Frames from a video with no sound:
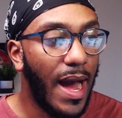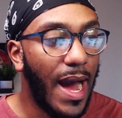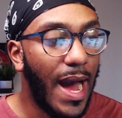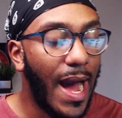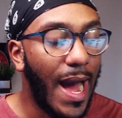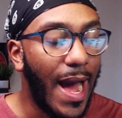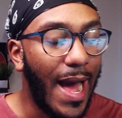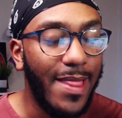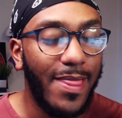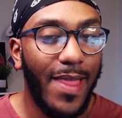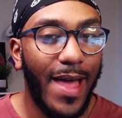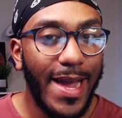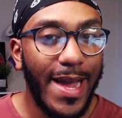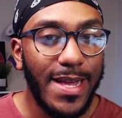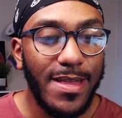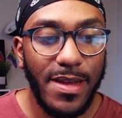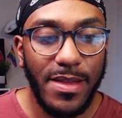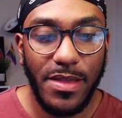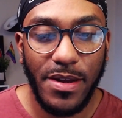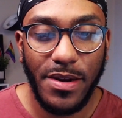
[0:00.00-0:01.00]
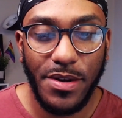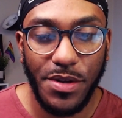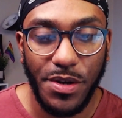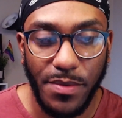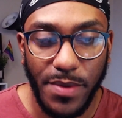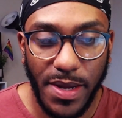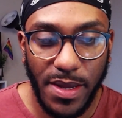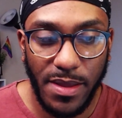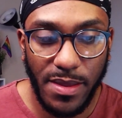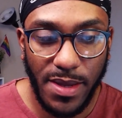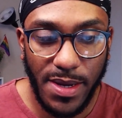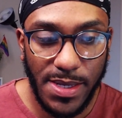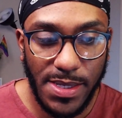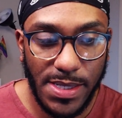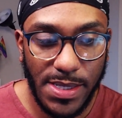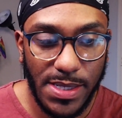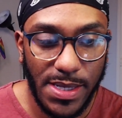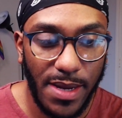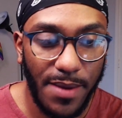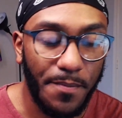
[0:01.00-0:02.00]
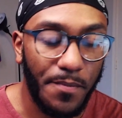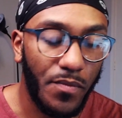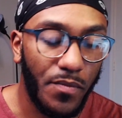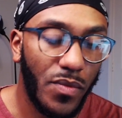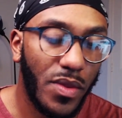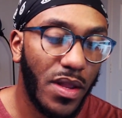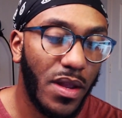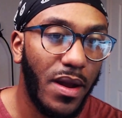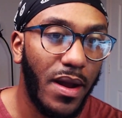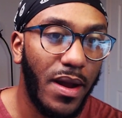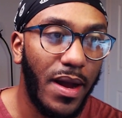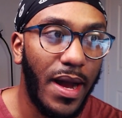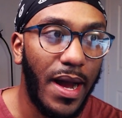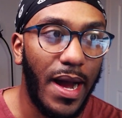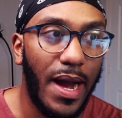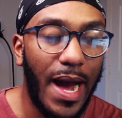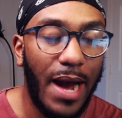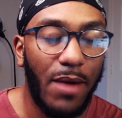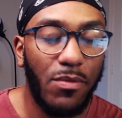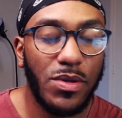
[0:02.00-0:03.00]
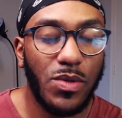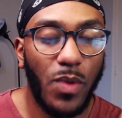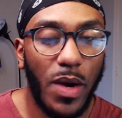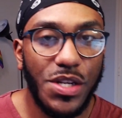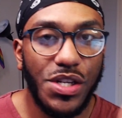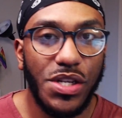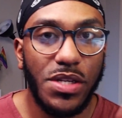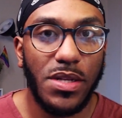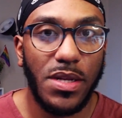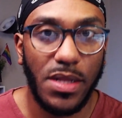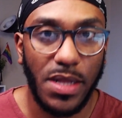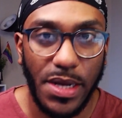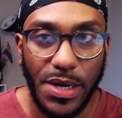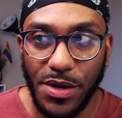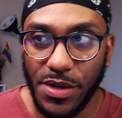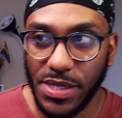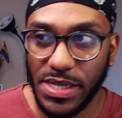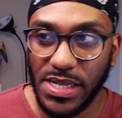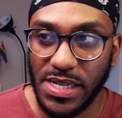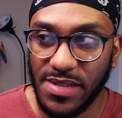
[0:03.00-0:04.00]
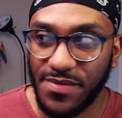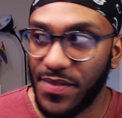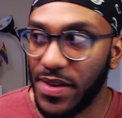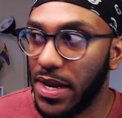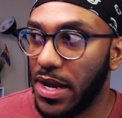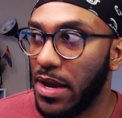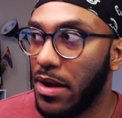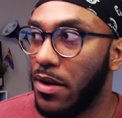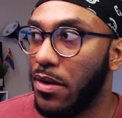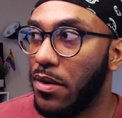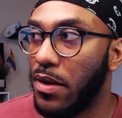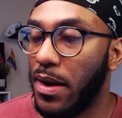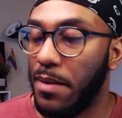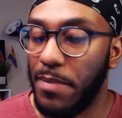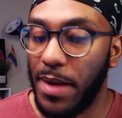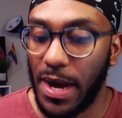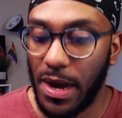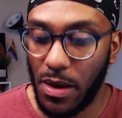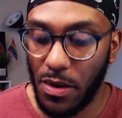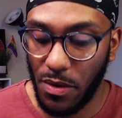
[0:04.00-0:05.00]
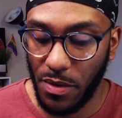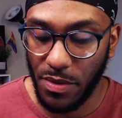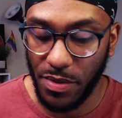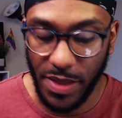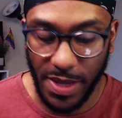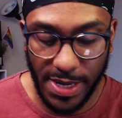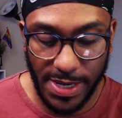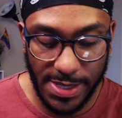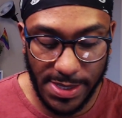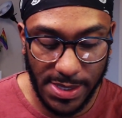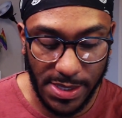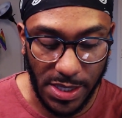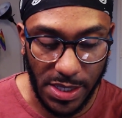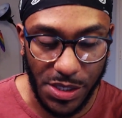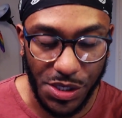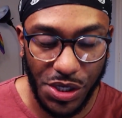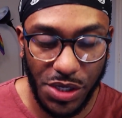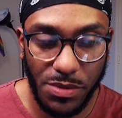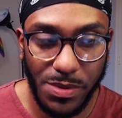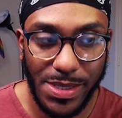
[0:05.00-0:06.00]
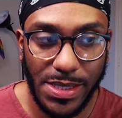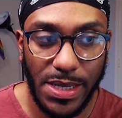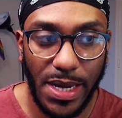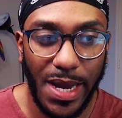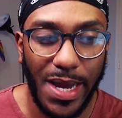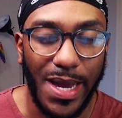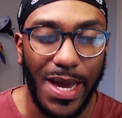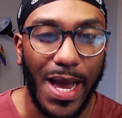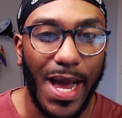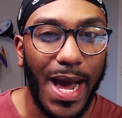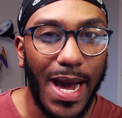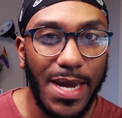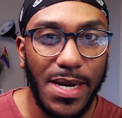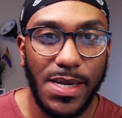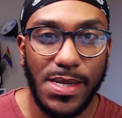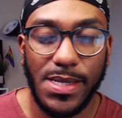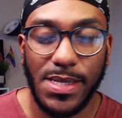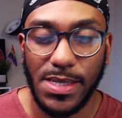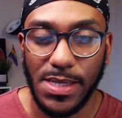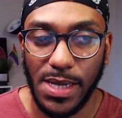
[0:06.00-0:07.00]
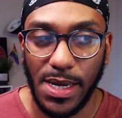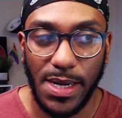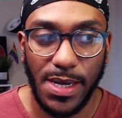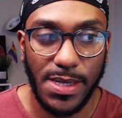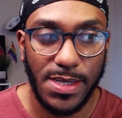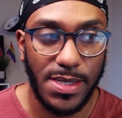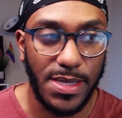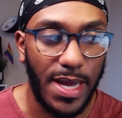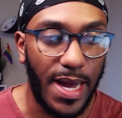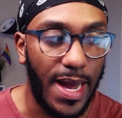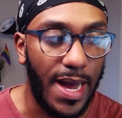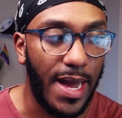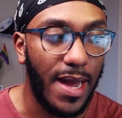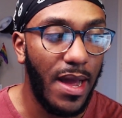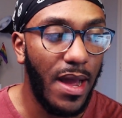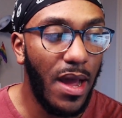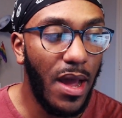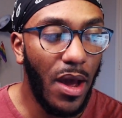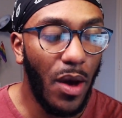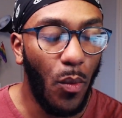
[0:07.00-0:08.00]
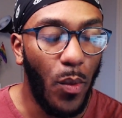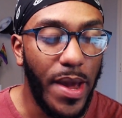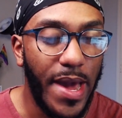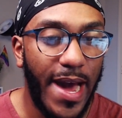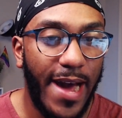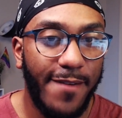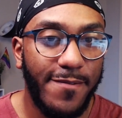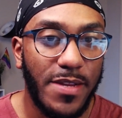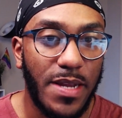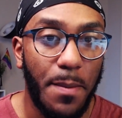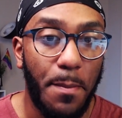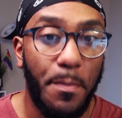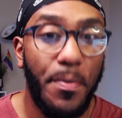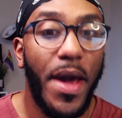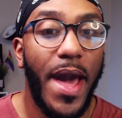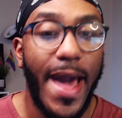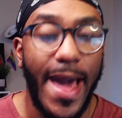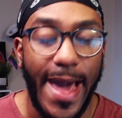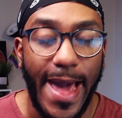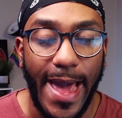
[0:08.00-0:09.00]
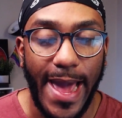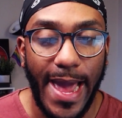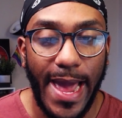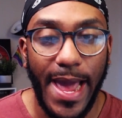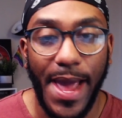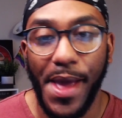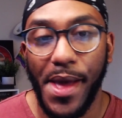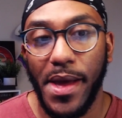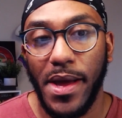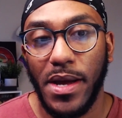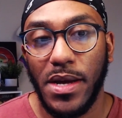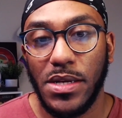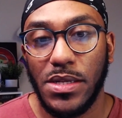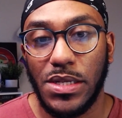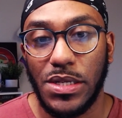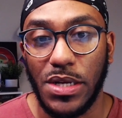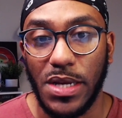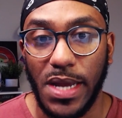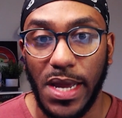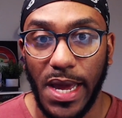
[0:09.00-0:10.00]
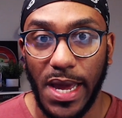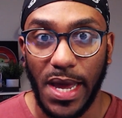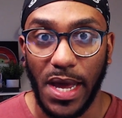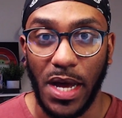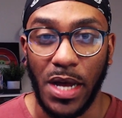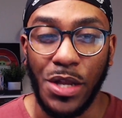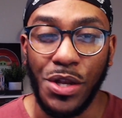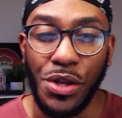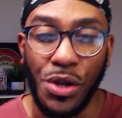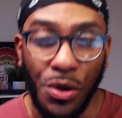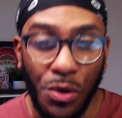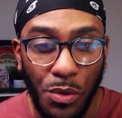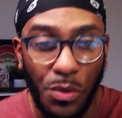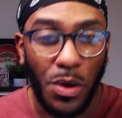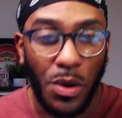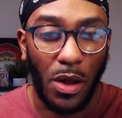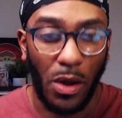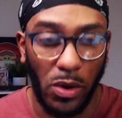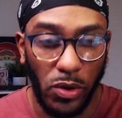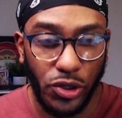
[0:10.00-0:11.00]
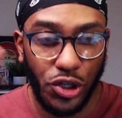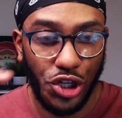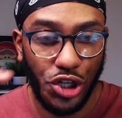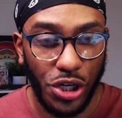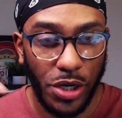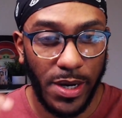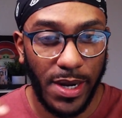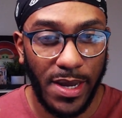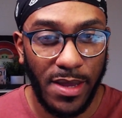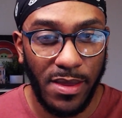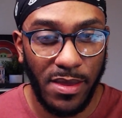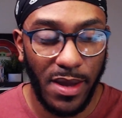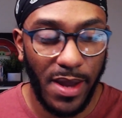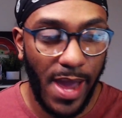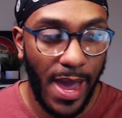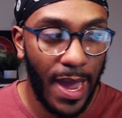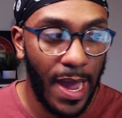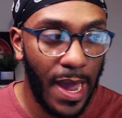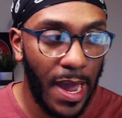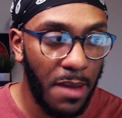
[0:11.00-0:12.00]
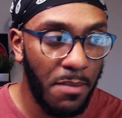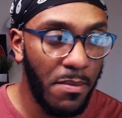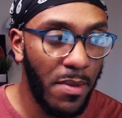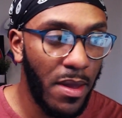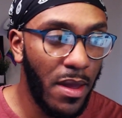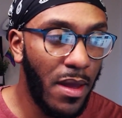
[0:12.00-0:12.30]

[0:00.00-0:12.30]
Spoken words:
I like that they're doing this. I was watching Deligracy's video about this, and she was saying it kind of sucks that we have to pay to get a new culture in the game,